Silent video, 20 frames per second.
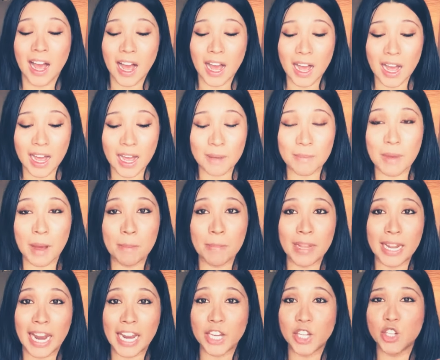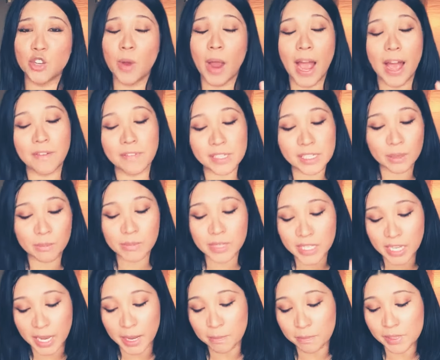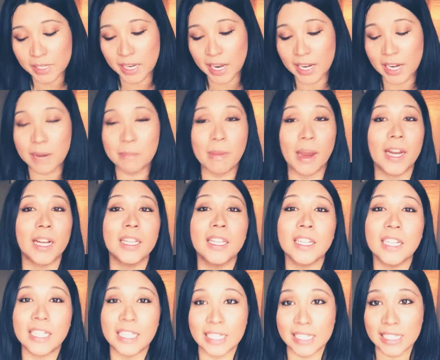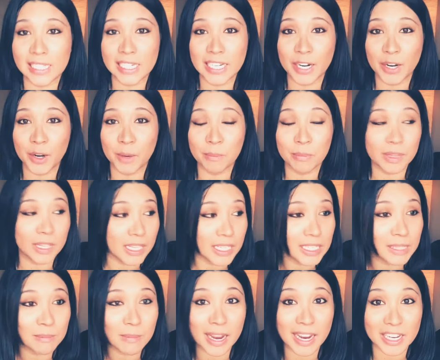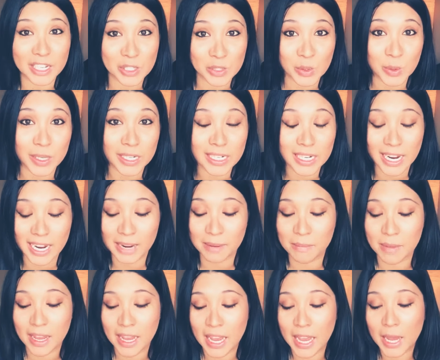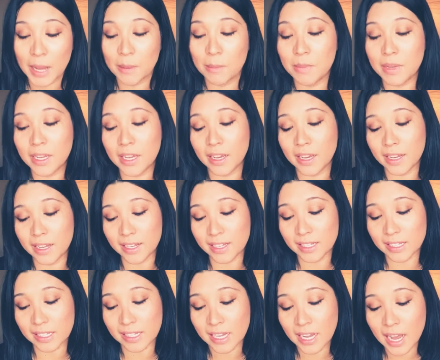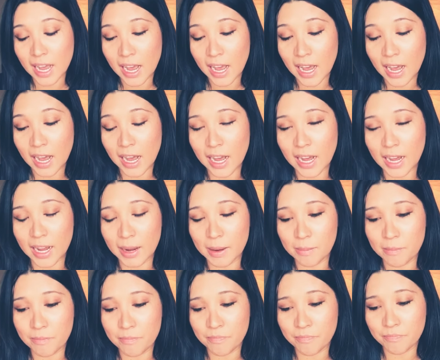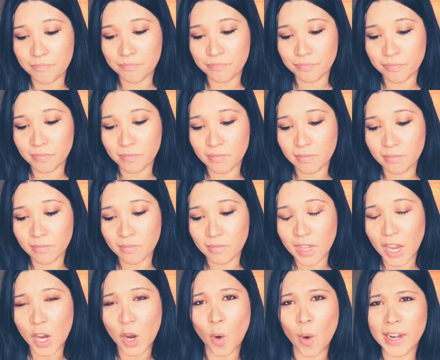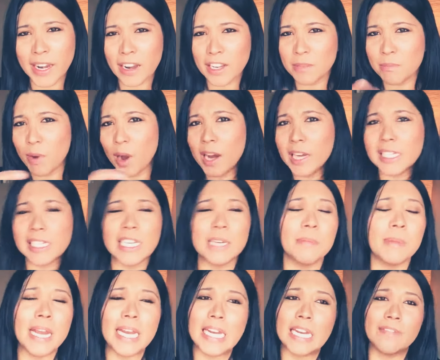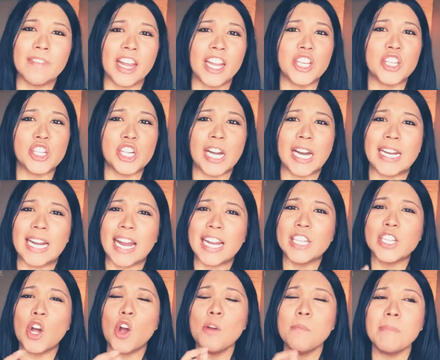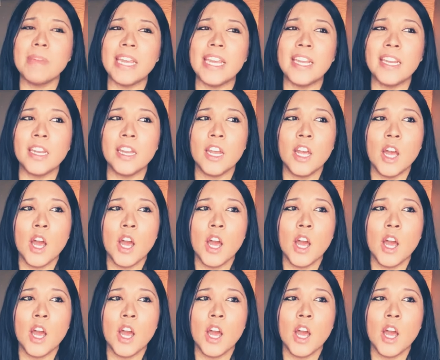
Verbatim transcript: Um, but I do have some tips, and I made a little list here, plus my story time, because um, going out to bars can be an adventure. And I don't mean